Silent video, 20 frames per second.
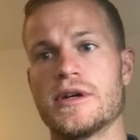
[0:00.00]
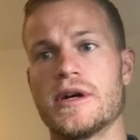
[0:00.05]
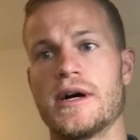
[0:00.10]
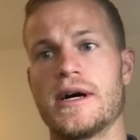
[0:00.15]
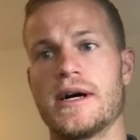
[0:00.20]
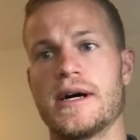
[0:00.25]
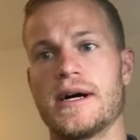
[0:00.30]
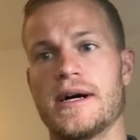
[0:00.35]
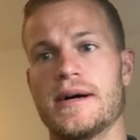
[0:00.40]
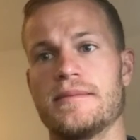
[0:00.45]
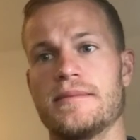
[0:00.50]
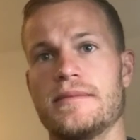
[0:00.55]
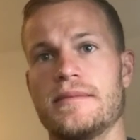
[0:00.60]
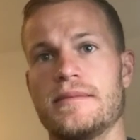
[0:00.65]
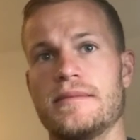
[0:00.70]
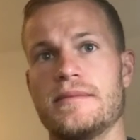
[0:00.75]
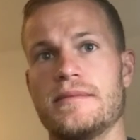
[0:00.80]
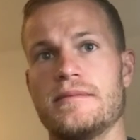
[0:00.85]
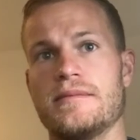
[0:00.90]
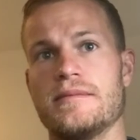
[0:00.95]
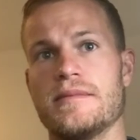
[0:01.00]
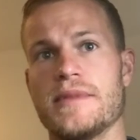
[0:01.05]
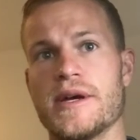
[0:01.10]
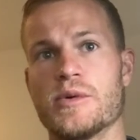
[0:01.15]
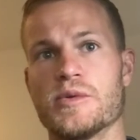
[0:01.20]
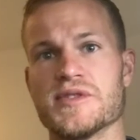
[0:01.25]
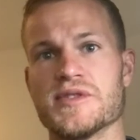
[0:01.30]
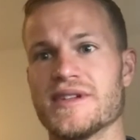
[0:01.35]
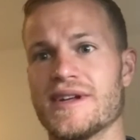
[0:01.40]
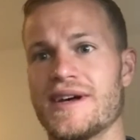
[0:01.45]
It
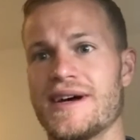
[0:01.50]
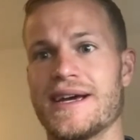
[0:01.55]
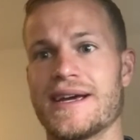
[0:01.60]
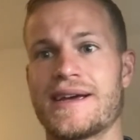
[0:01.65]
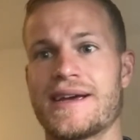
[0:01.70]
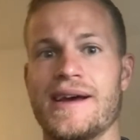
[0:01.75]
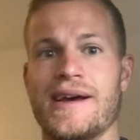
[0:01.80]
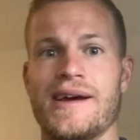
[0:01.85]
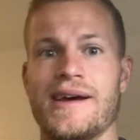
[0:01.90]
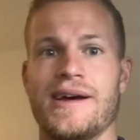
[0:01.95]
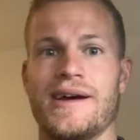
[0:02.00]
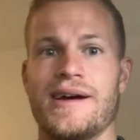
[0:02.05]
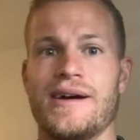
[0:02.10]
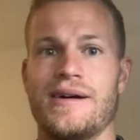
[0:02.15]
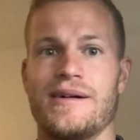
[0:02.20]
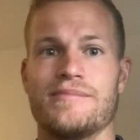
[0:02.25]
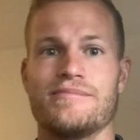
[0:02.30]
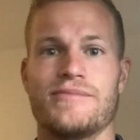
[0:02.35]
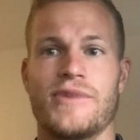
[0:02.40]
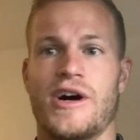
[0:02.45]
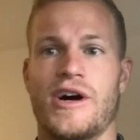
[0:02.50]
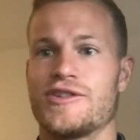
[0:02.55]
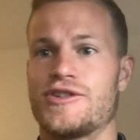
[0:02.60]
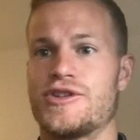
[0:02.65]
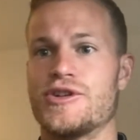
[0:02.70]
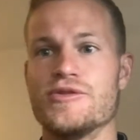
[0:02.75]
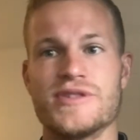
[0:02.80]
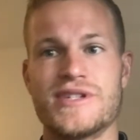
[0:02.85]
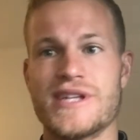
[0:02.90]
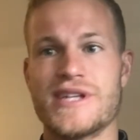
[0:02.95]
was like on
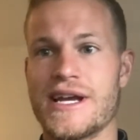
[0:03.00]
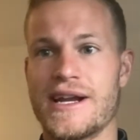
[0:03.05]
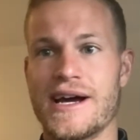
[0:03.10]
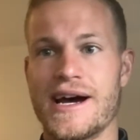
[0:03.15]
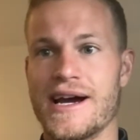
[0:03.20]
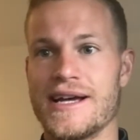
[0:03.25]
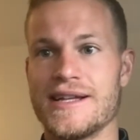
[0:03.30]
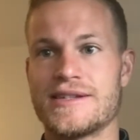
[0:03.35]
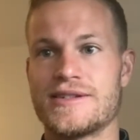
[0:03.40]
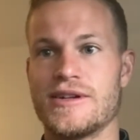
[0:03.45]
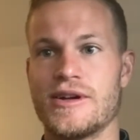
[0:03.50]
Tuesday nights,